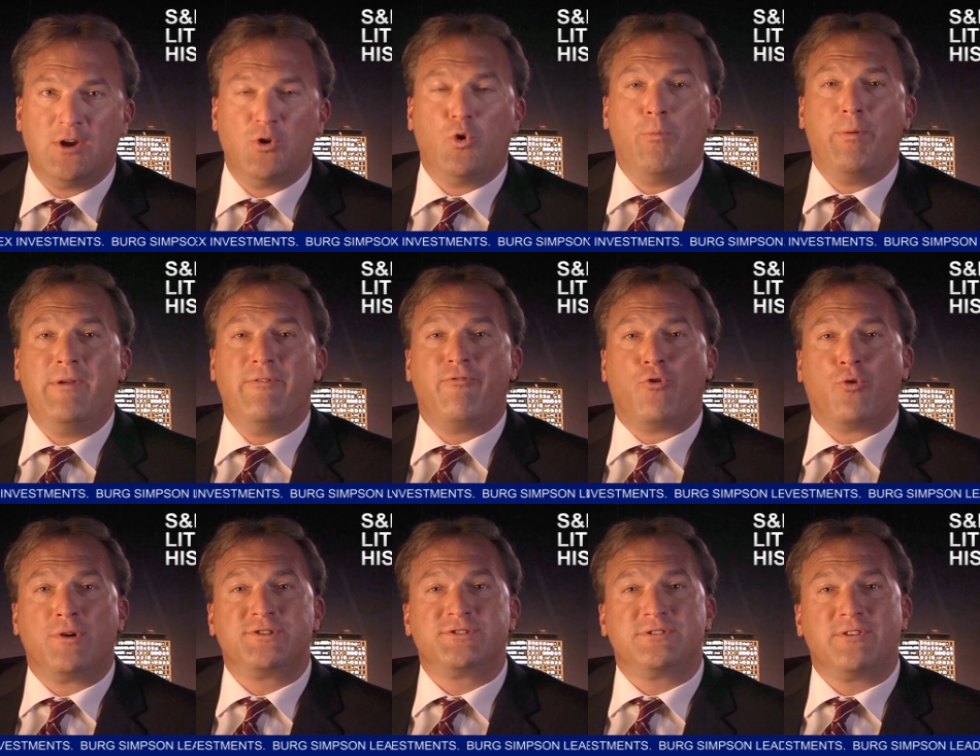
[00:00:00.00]
will be
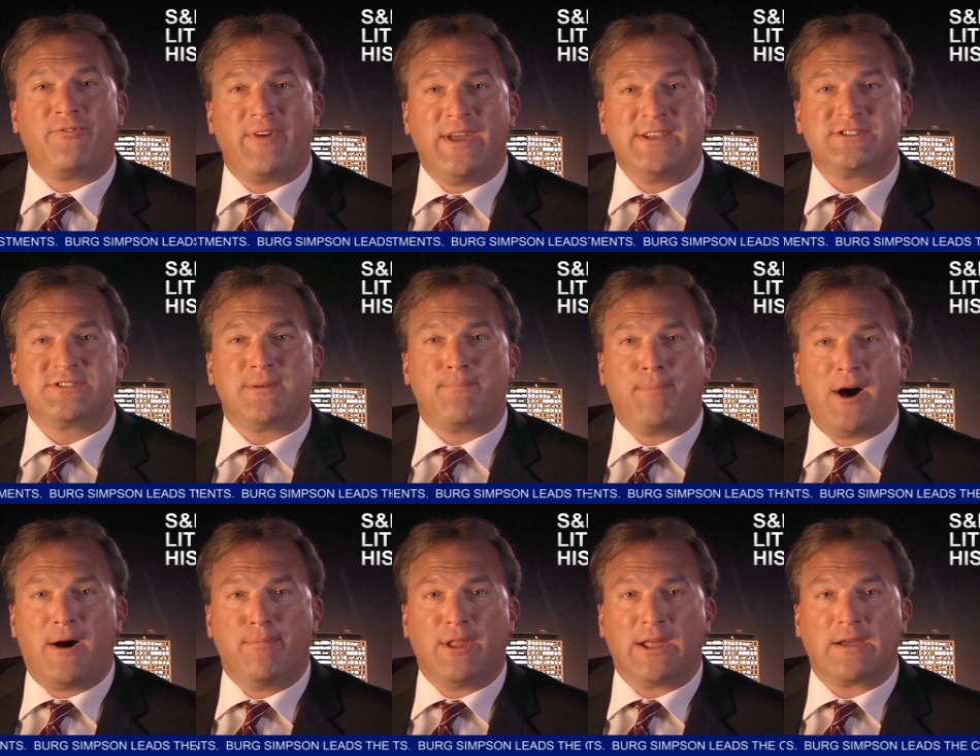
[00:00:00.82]
forced to face the
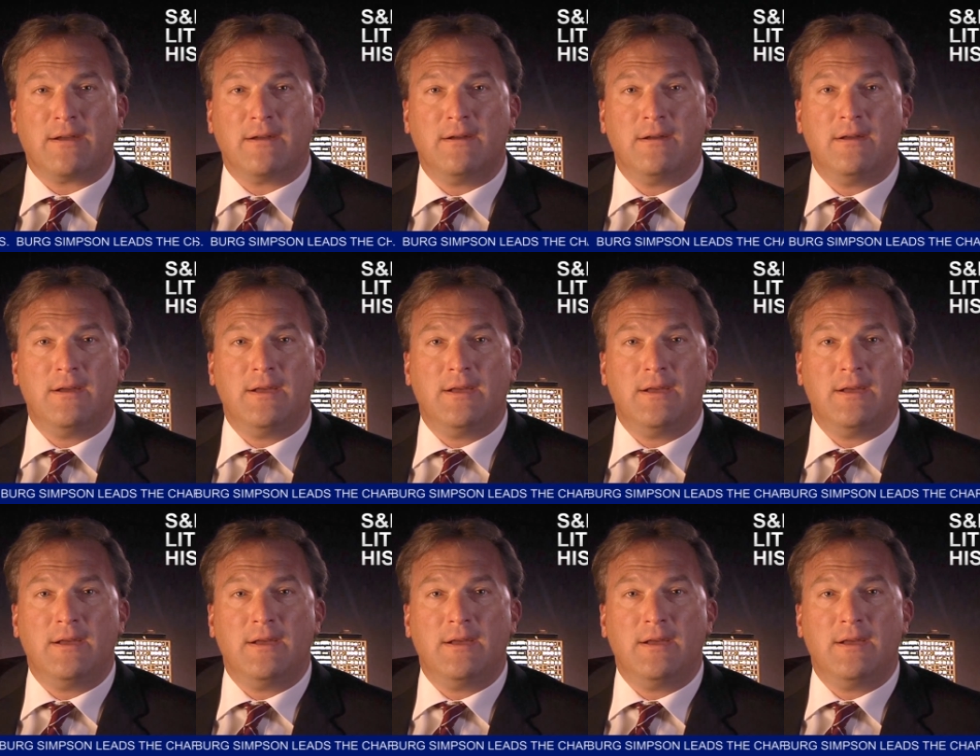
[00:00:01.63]
public